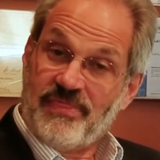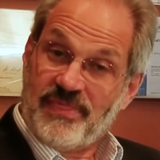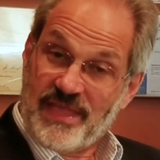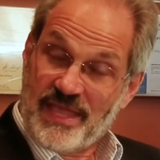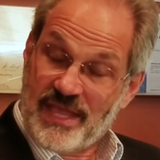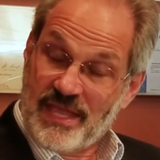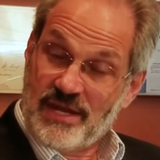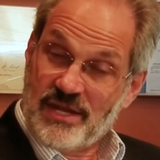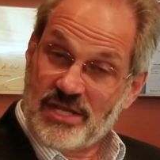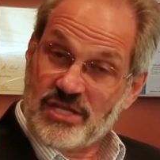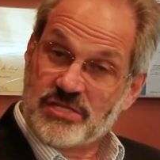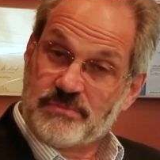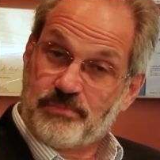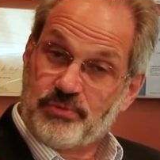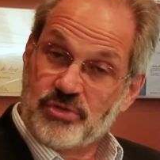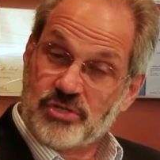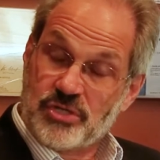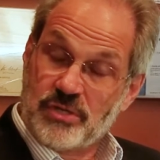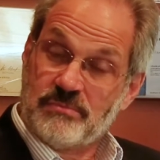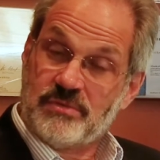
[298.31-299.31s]
it is
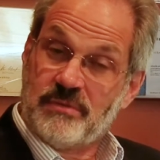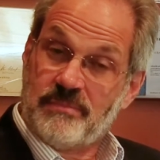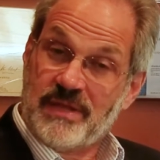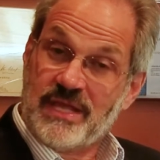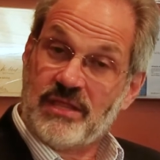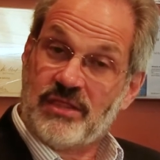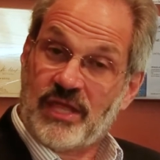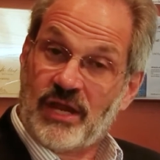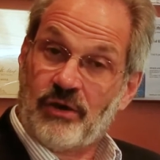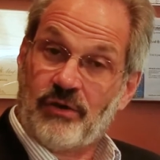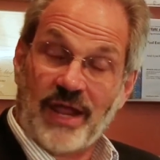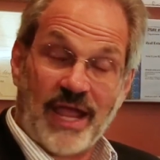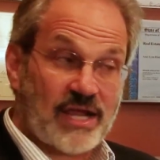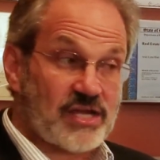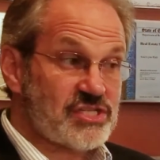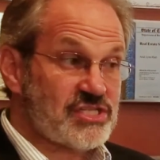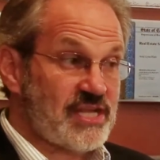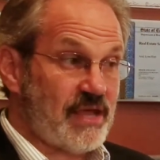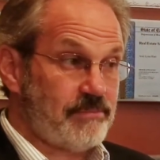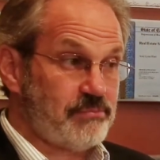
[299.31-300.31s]
presumed to be their
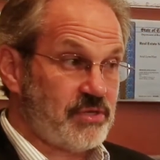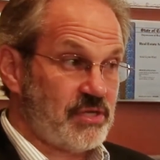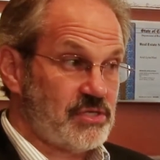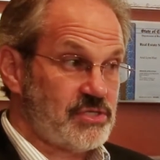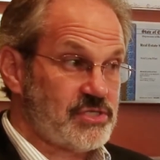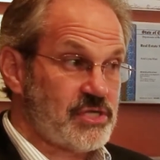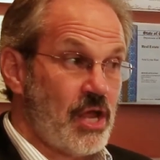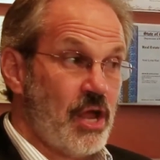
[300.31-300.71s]
acceptance.